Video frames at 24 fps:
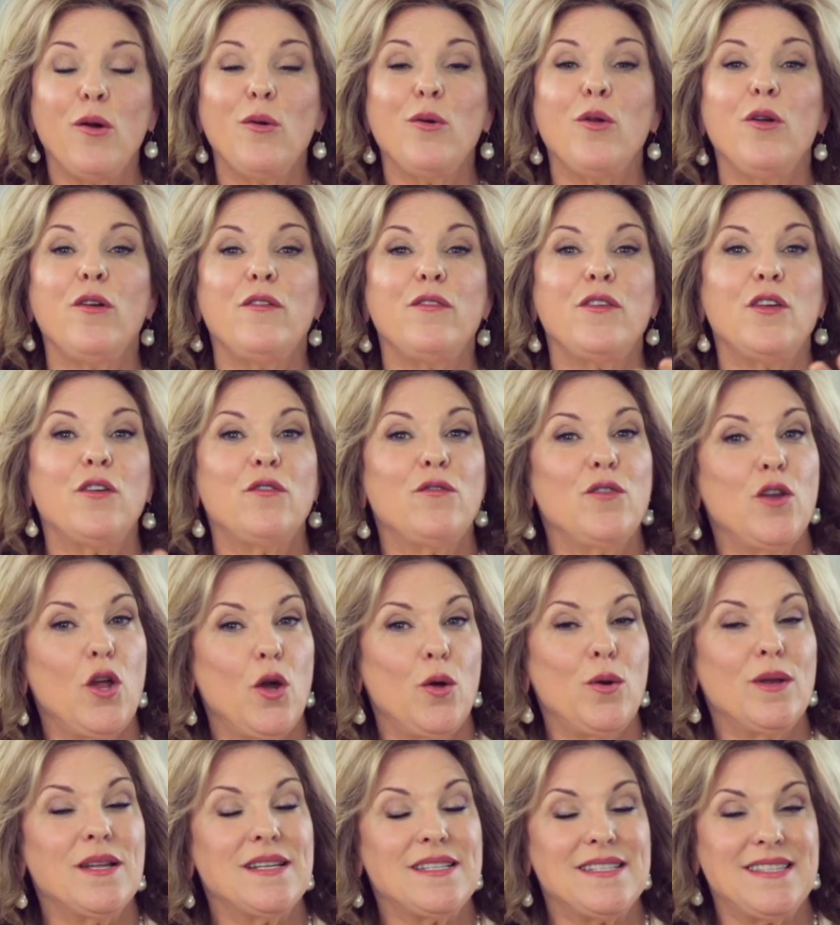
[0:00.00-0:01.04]
don't know if you've
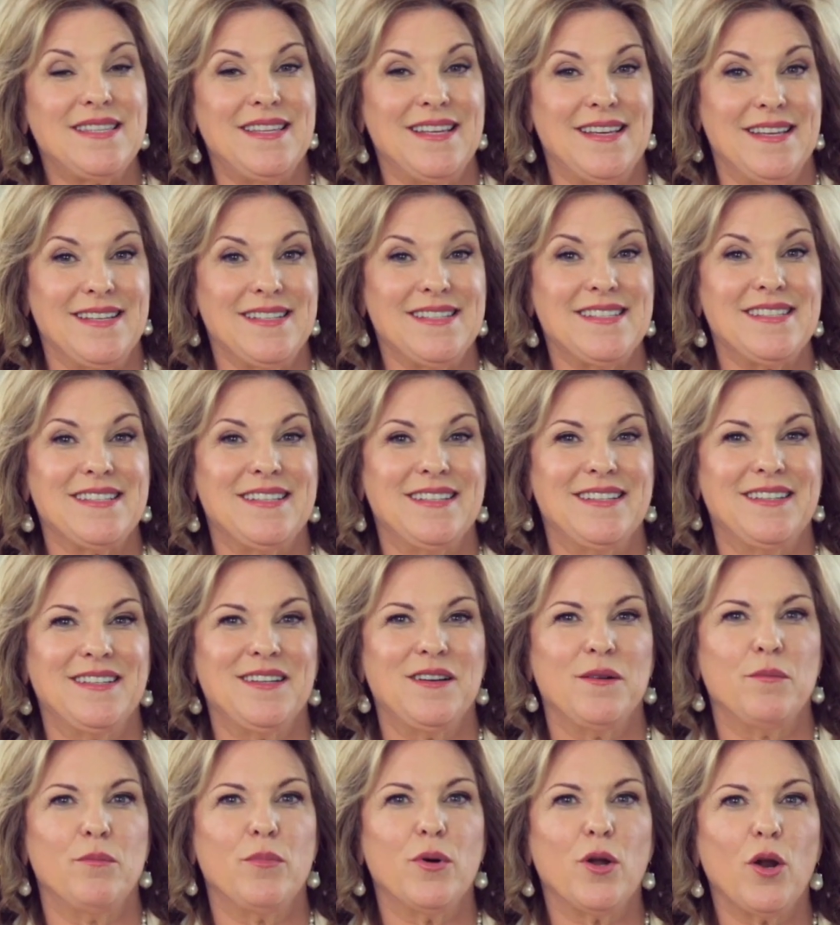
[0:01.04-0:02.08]
noticed this,
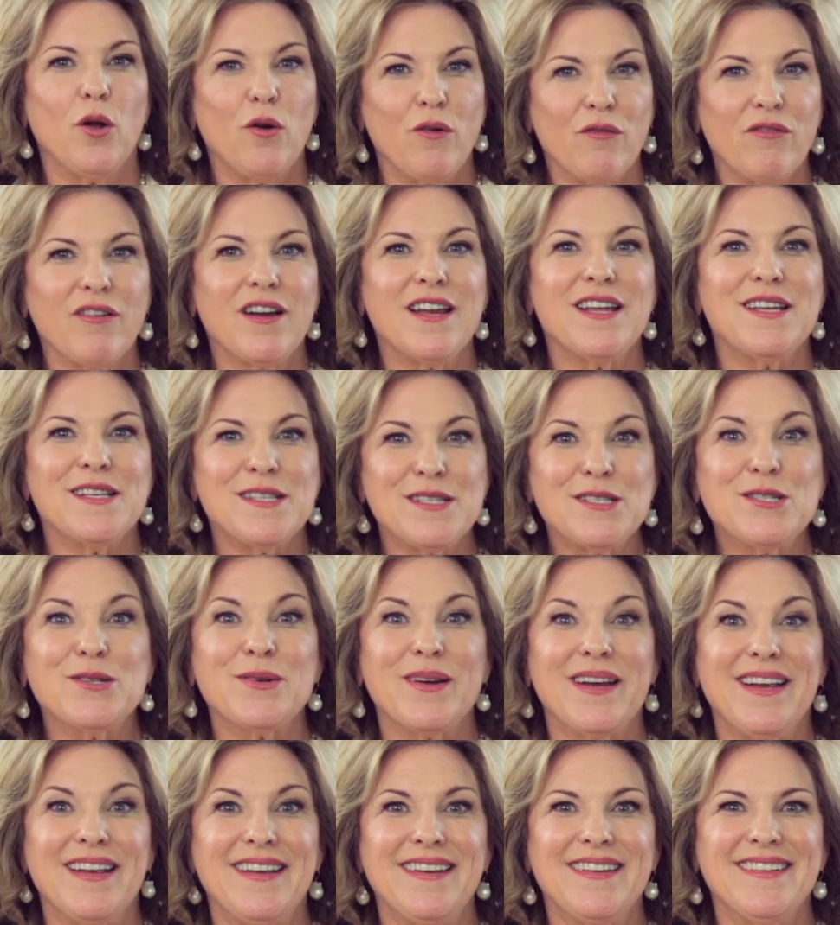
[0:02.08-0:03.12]
but over
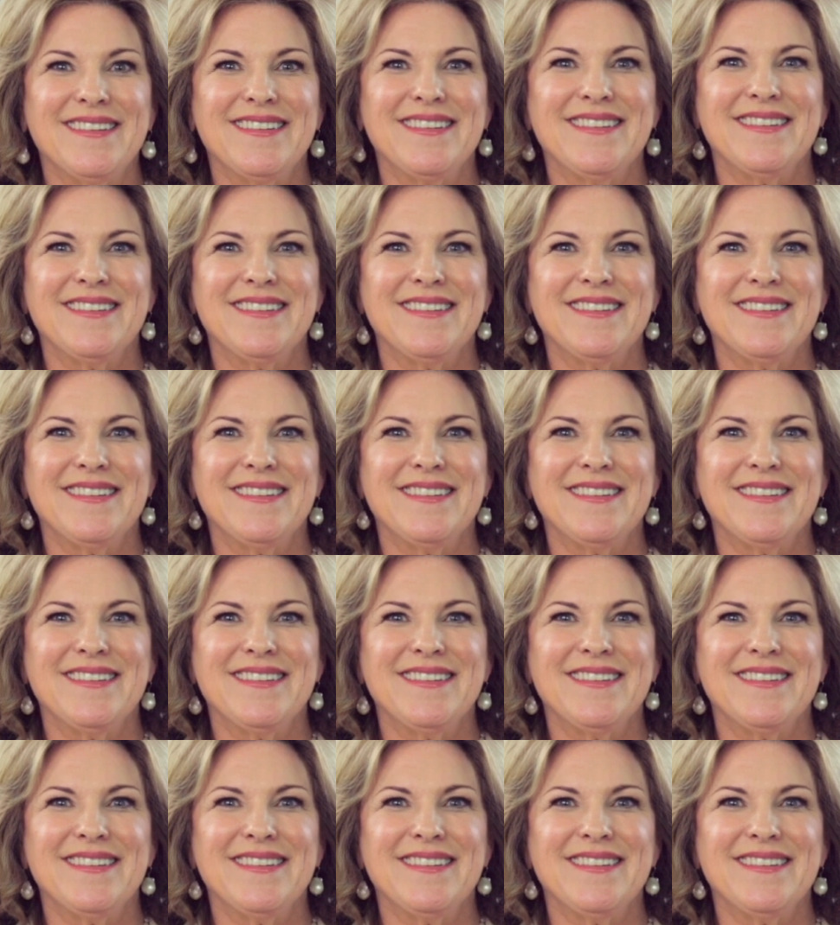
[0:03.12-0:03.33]
history,